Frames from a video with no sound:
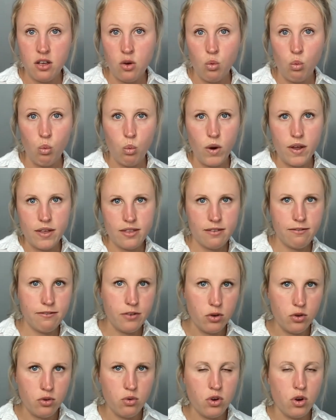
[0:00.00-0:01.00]
with
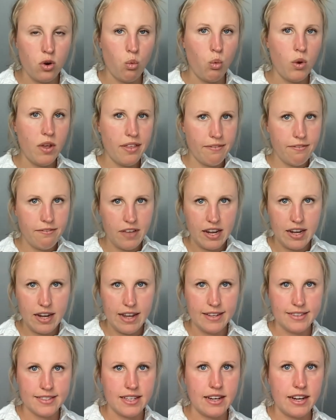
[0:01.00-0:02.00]
food, with
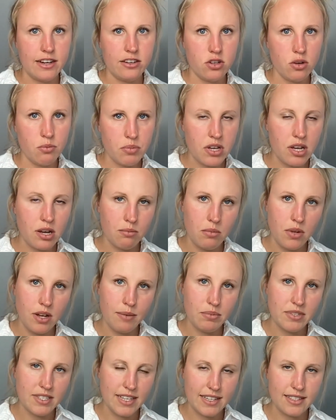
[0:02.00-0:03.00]
fitness, and I don't become
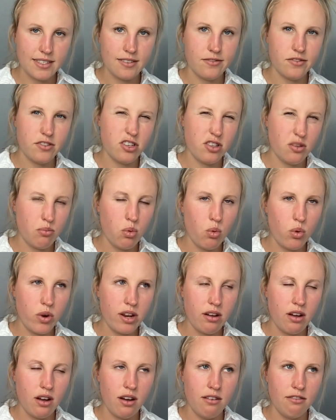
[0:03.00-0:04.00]
obsessive to the
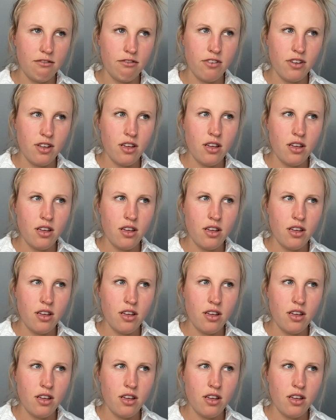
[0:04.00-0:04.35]
point of,